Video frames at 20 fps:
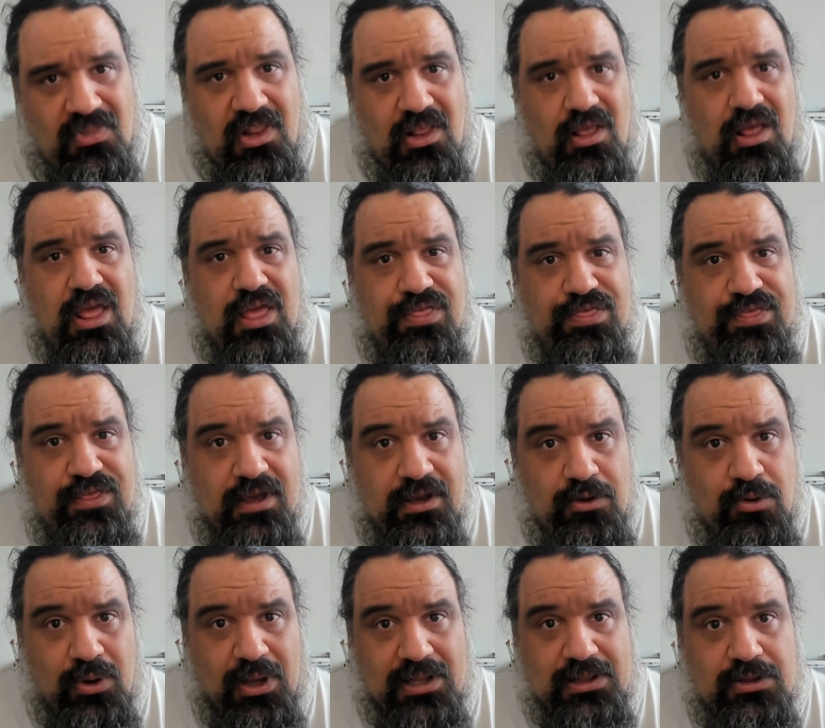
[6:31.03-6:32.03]
a thing you
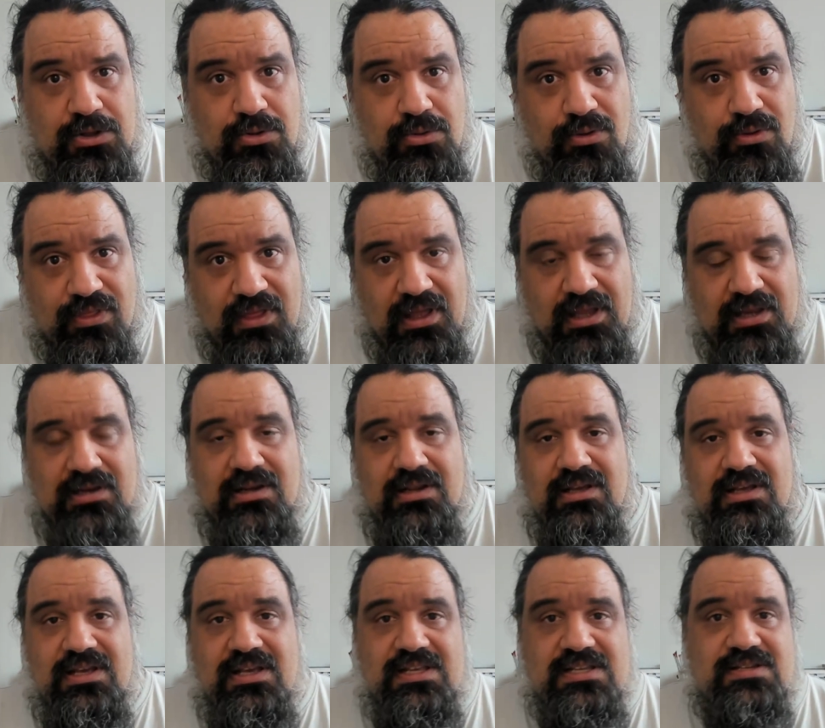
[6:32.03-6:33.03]
can do then
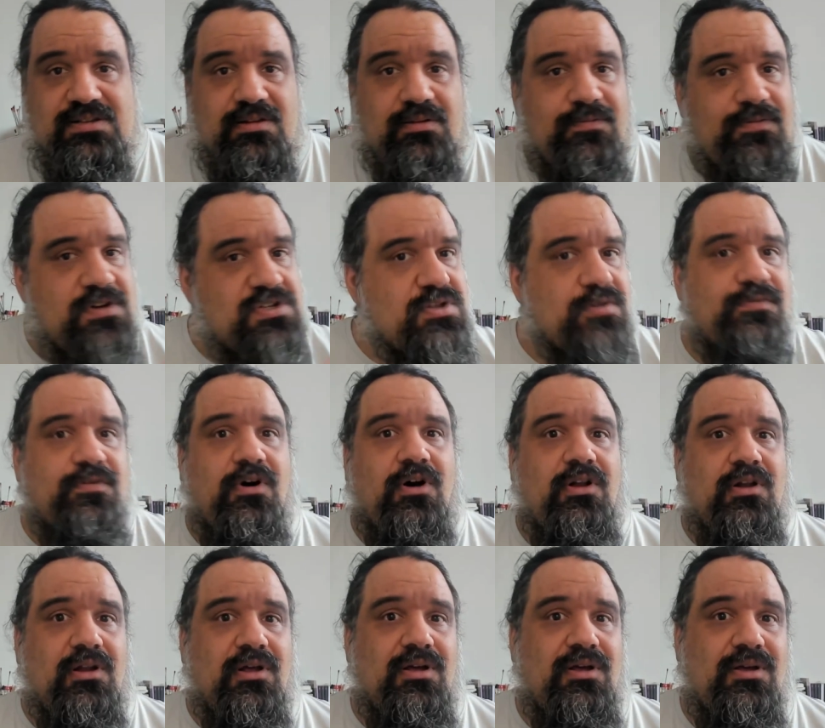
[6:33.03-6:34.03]
is, first of
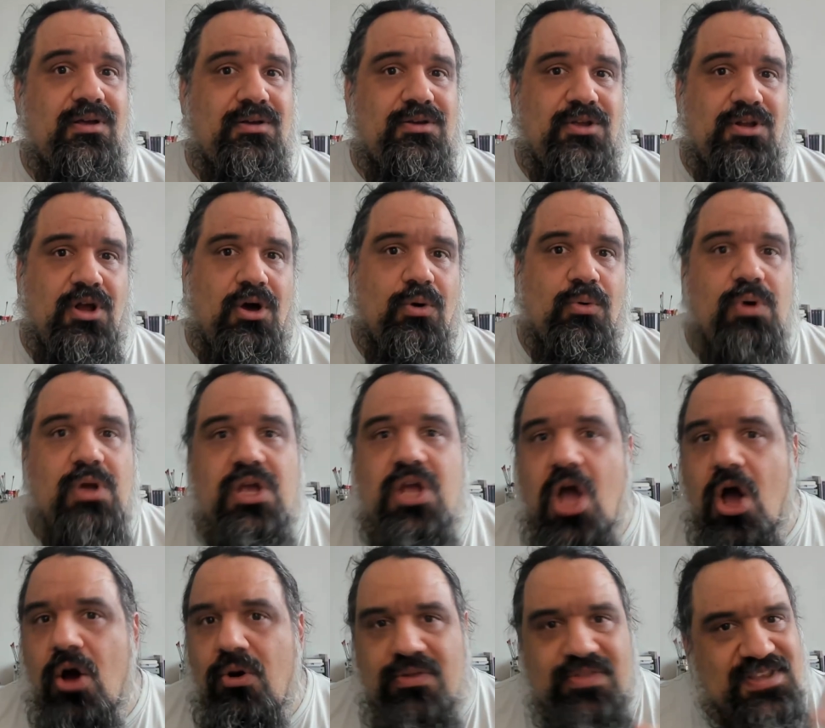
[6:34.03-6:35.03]
all, we
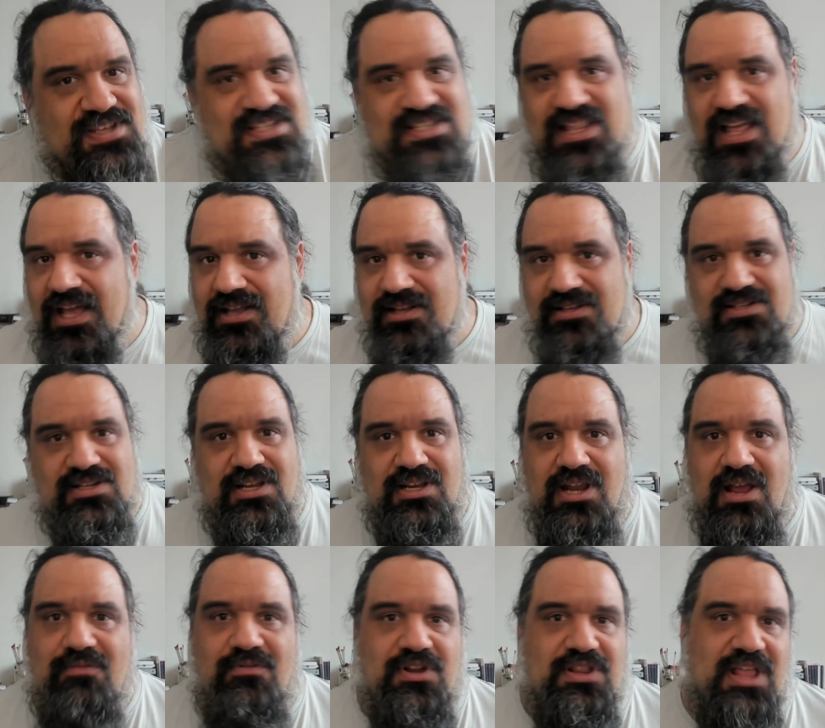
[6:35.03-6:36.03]
go in these states in
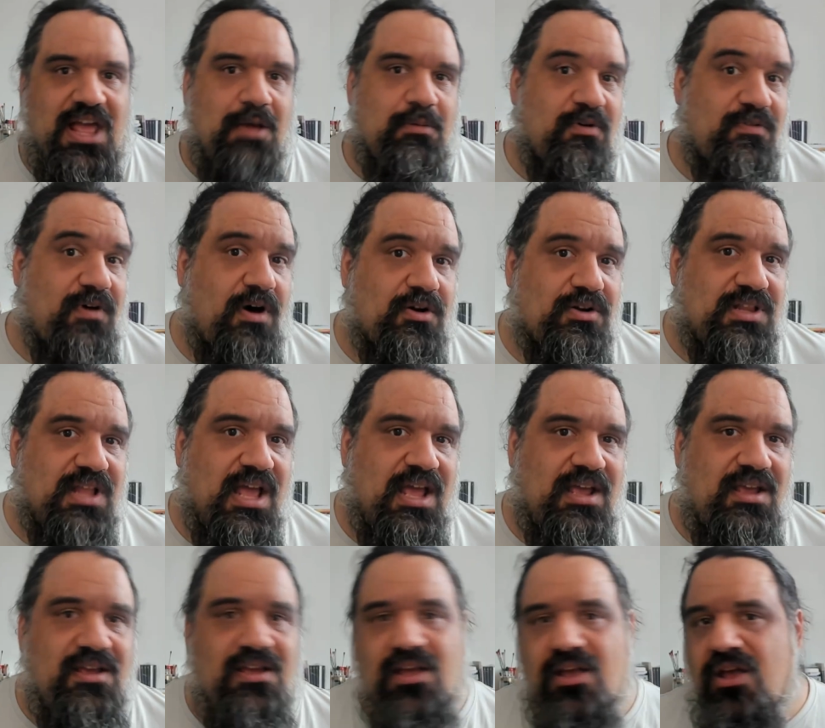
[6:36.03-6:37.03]
every time of our day.